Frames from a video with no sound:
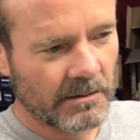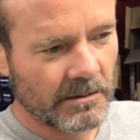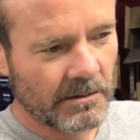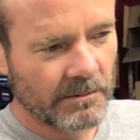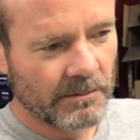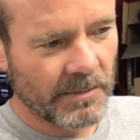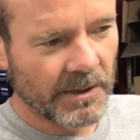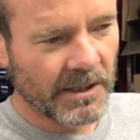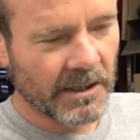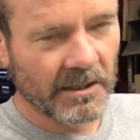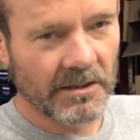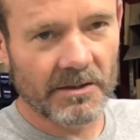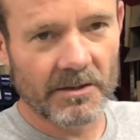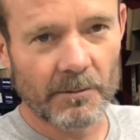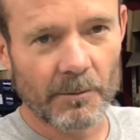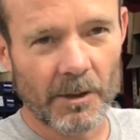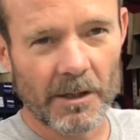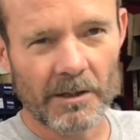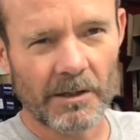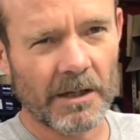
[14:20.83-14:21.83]
Because
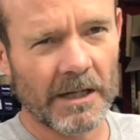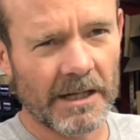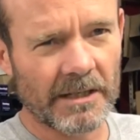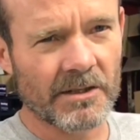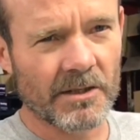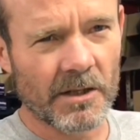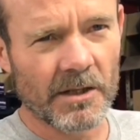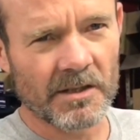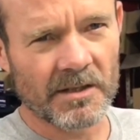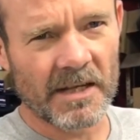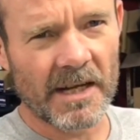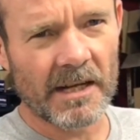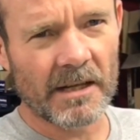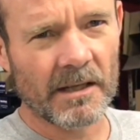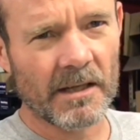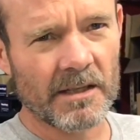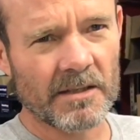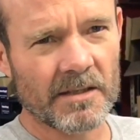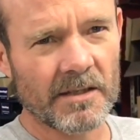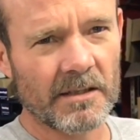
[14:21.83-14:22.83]
it's gonna stay
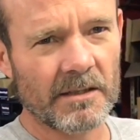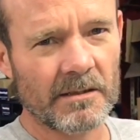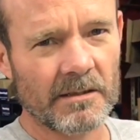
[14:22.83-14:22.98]
unlisted.